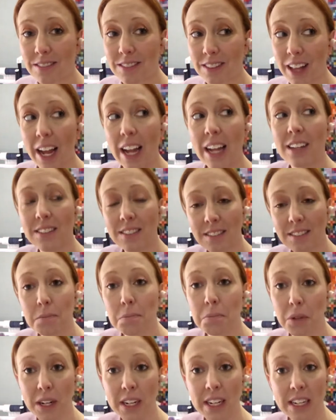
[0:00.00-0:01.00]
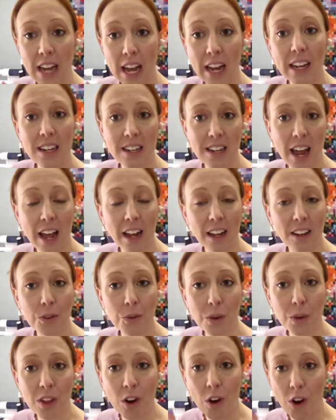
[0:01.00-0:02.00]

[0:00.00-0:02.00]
like pretty neck and neck with